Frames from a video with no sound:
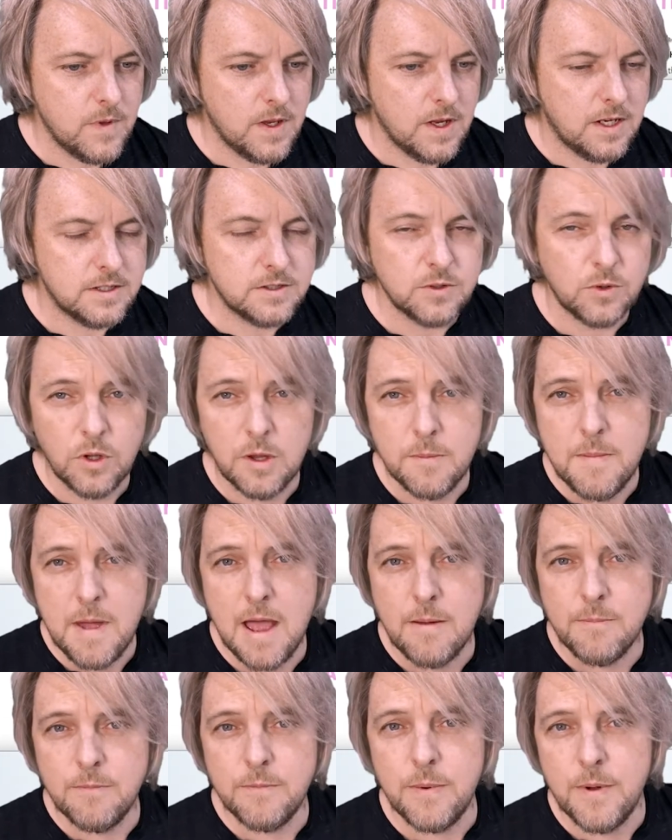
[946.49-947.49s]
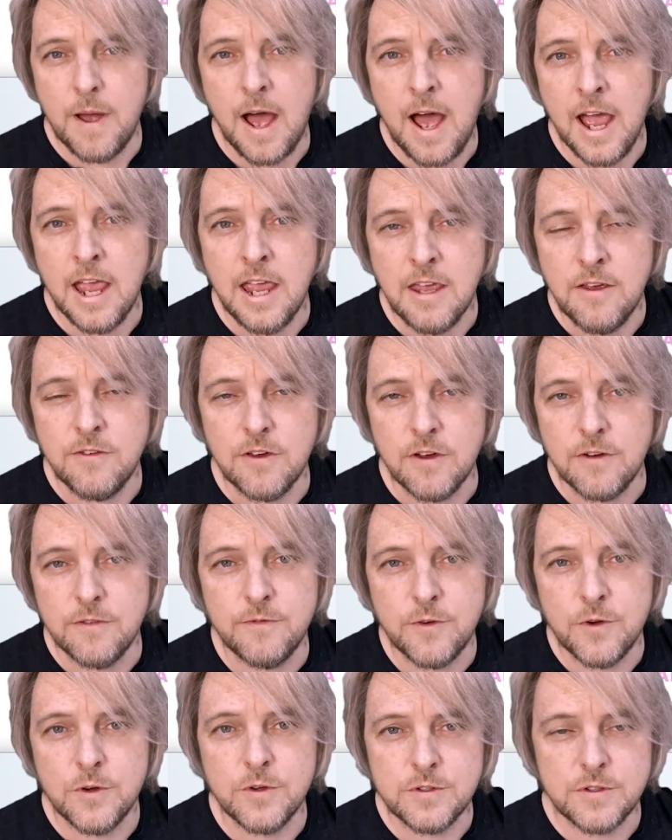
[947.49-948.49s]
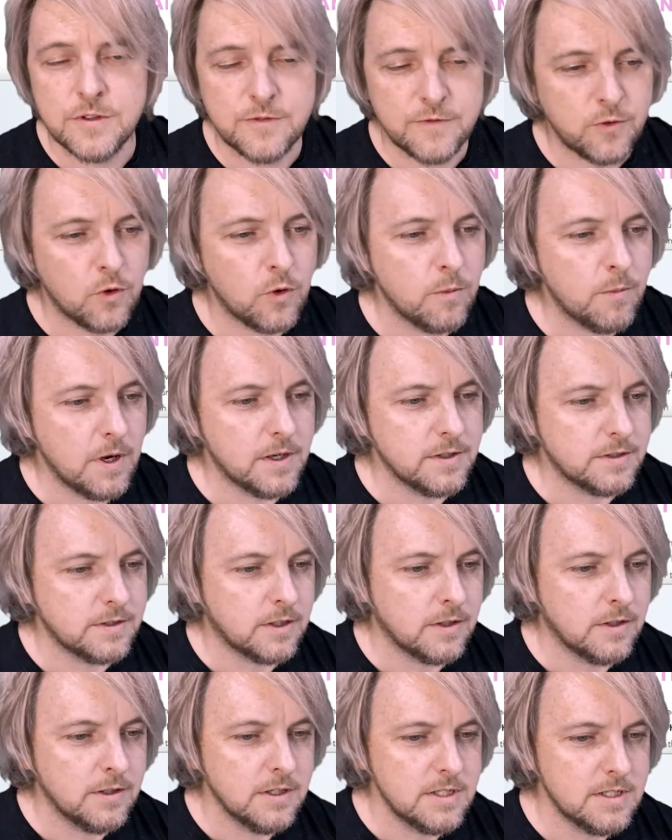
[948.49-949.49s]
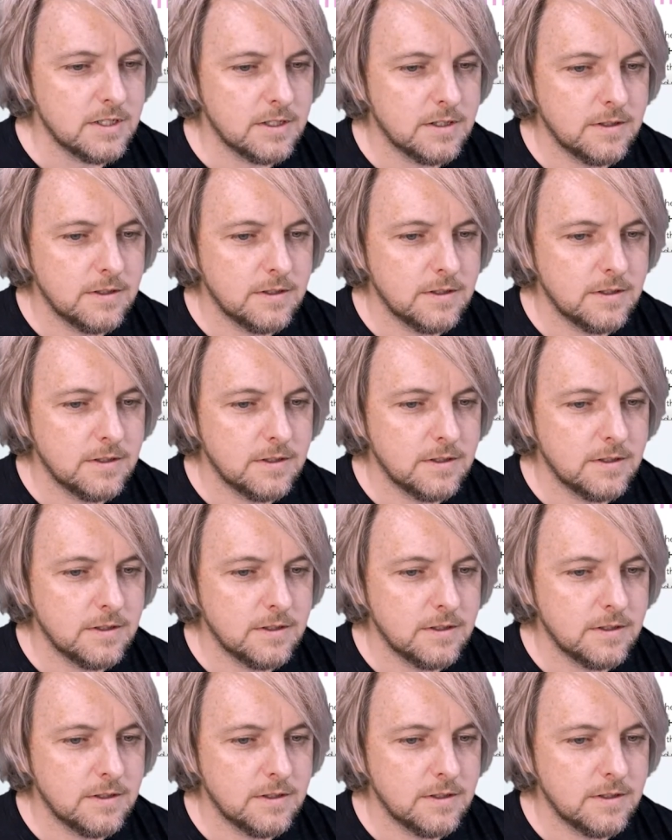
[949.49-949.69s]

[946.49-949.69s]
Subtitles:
It's all about behavior first and foremost, guys.